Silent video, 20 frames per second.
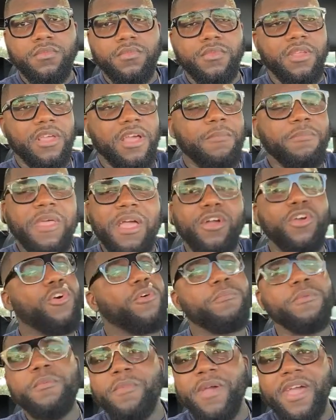I'm not gonna
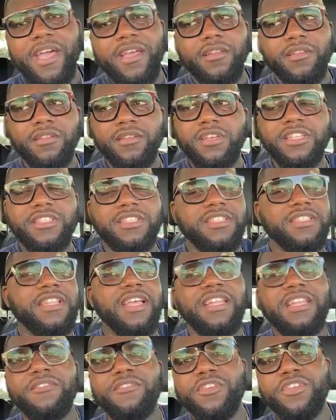be mad, because it's not
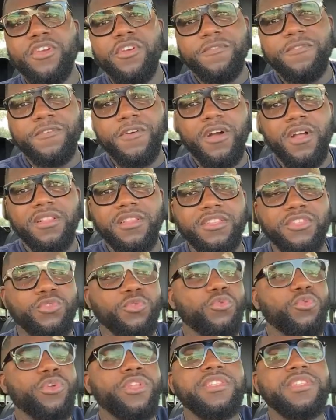even your fault. It's
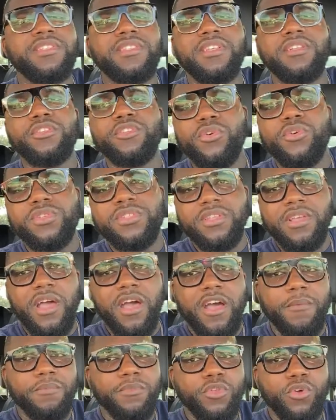who instilled
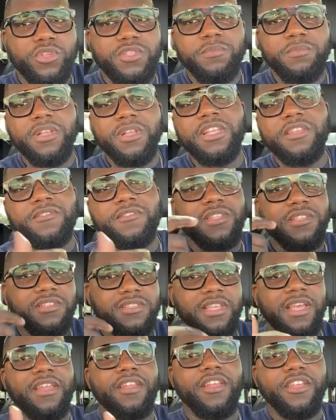those beliefs
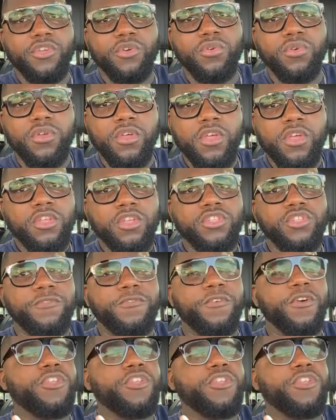inside of you. So for